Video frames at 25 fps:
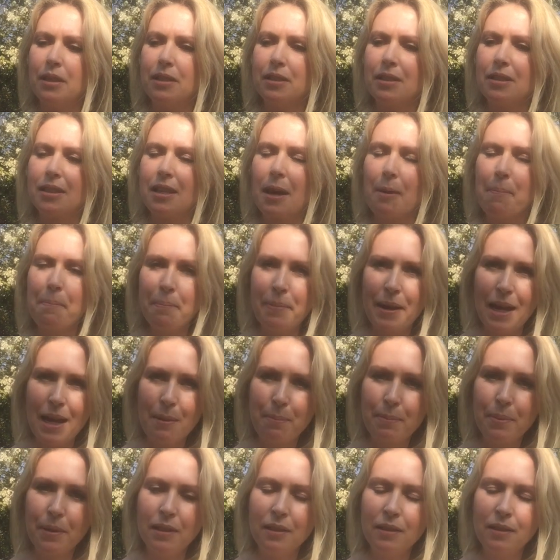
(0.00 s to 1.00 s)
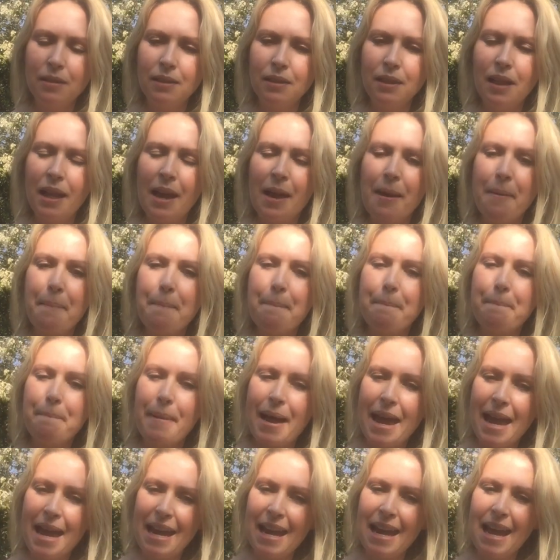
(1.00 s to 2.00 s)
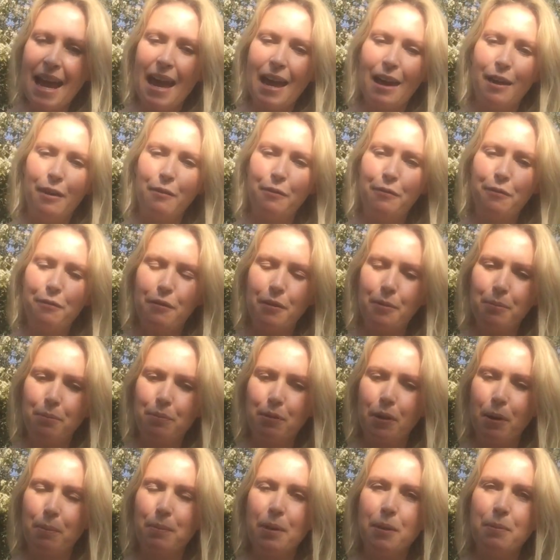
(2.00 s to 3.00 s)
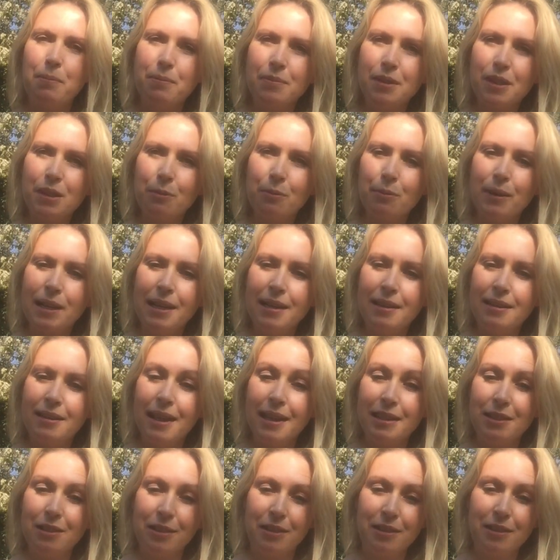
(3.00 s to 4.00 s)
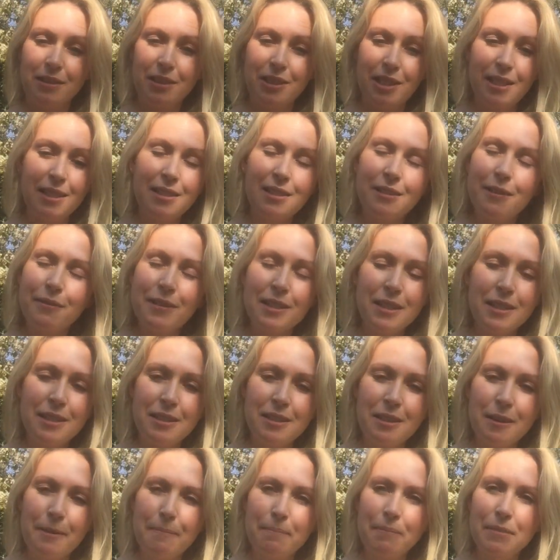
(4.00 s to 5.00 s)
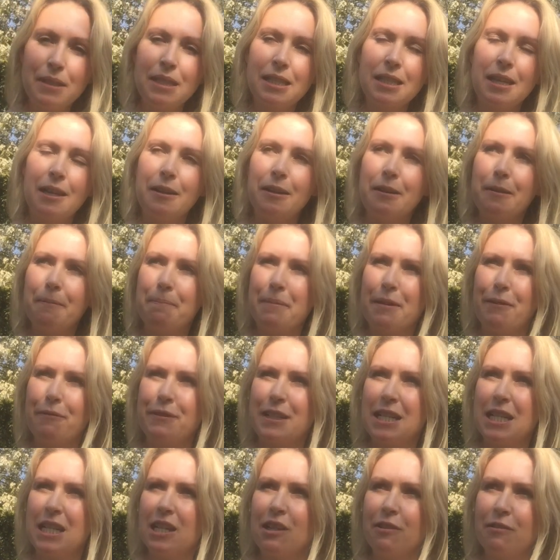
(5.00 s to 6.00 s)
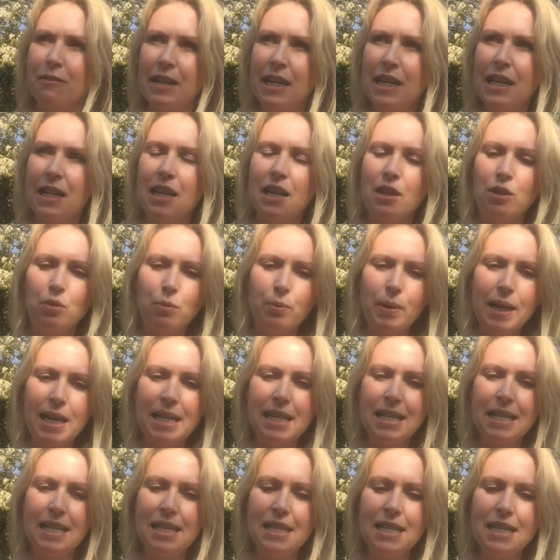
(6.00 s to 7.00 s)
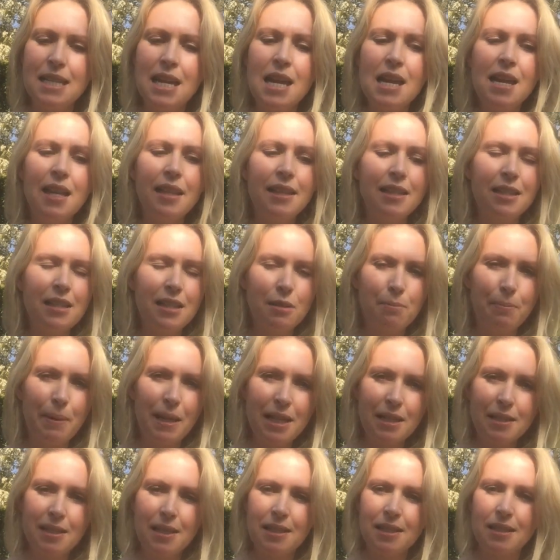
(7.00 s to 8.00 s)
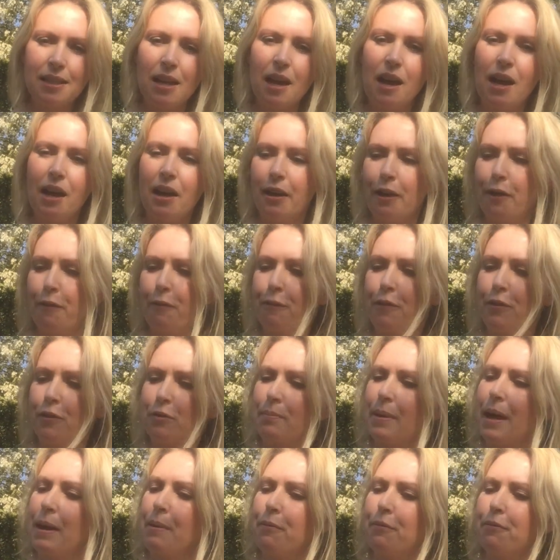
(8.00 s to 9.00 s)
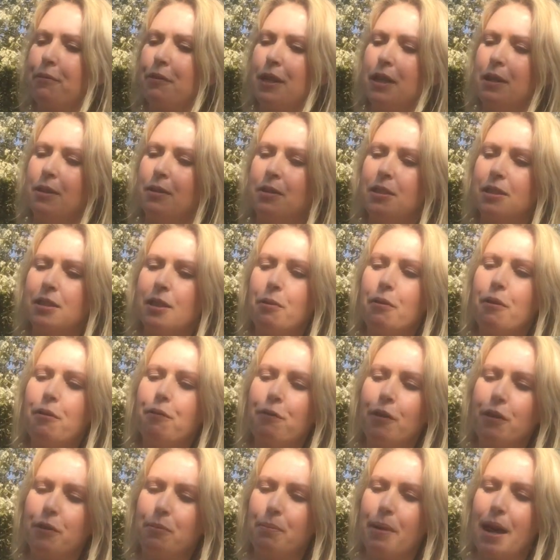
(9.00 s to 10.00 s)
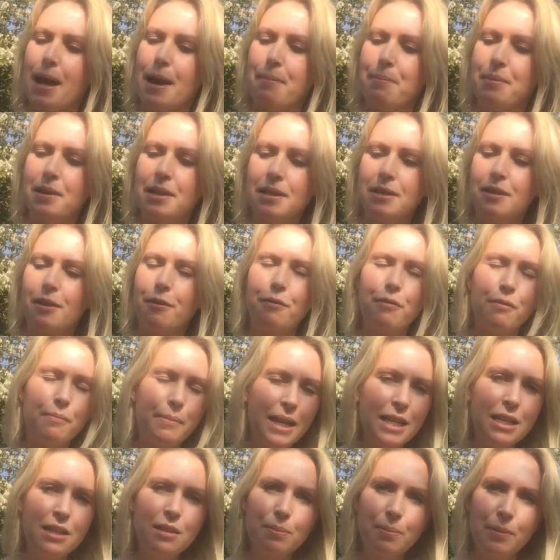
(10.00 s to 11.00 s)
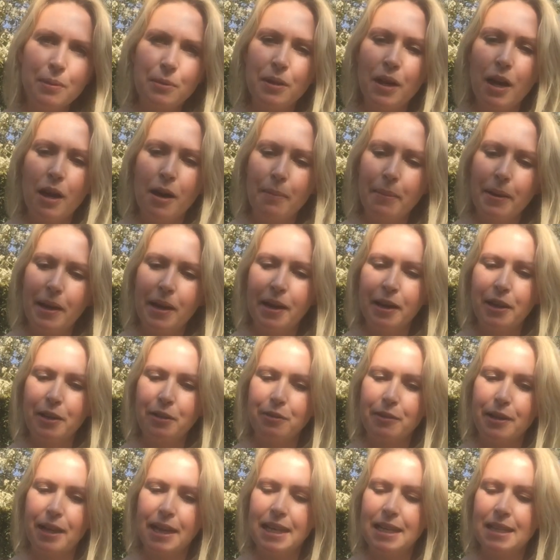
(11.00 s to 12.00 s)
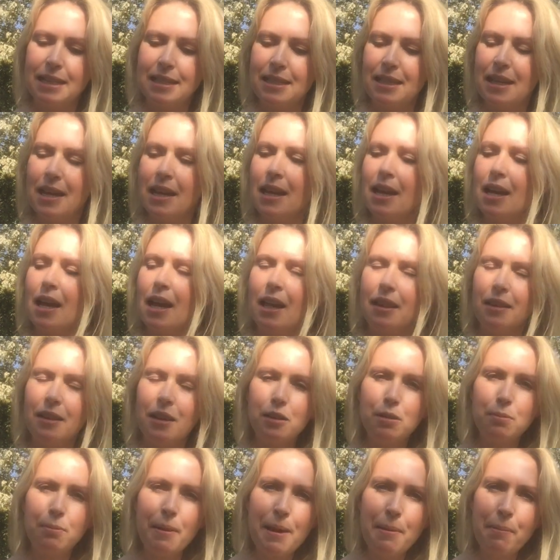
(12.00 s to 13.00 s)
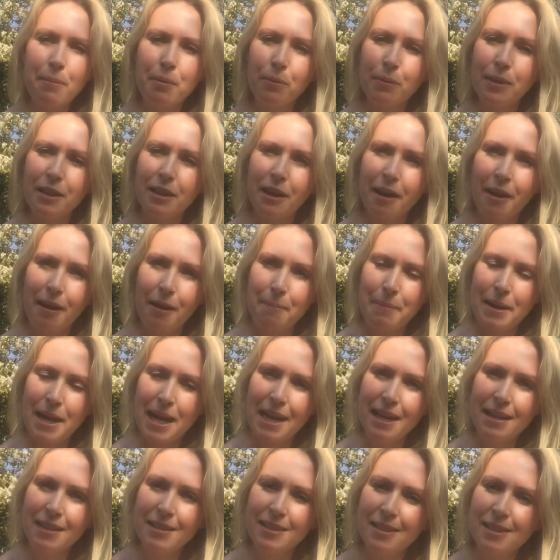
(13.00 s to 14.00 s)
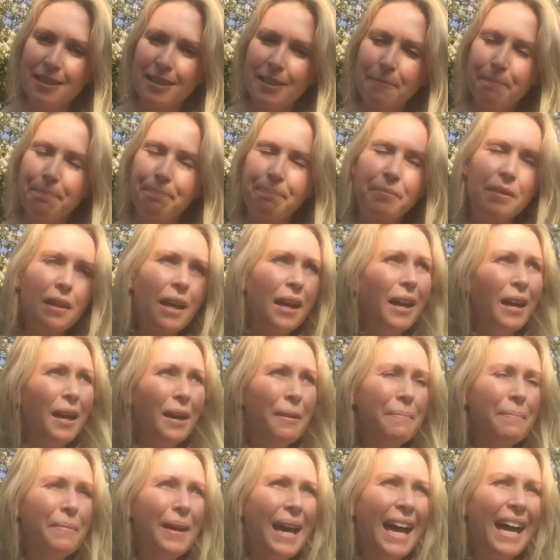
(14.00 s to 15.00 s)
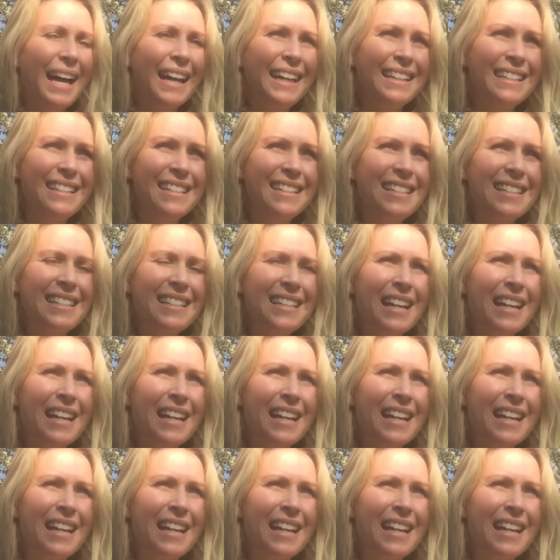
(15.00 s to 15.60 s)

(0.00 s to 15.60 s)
Some people may have problems with their digestive systems, so a bit of diarrhea and wind. This is because it's a high FODMAP food. So a FODMAP is a fermentable carbohydrate, and those people with IBS and